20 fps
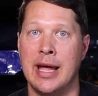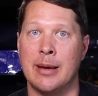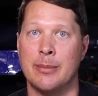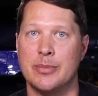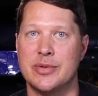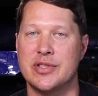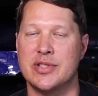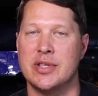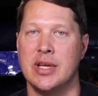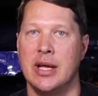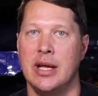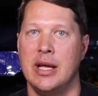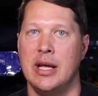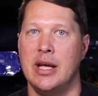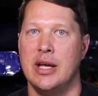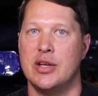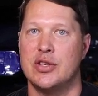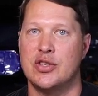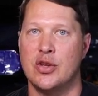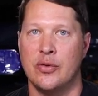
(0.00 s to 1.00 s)
amps.
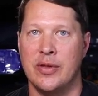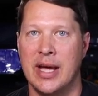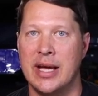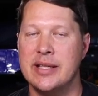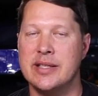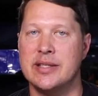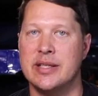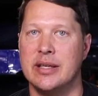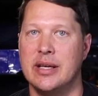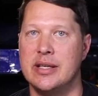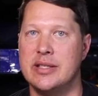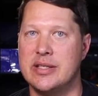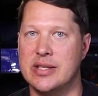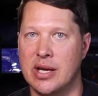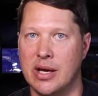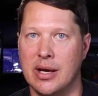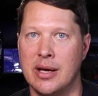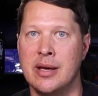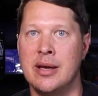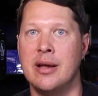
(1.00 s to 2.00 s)
So that's a
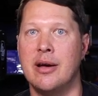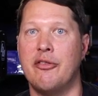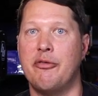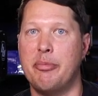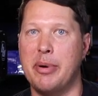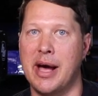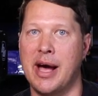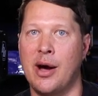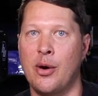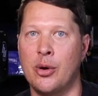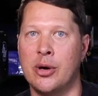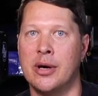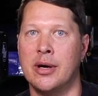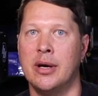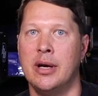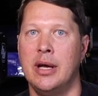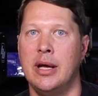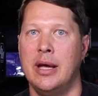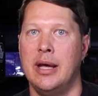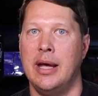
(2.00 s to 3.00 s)
ton of power.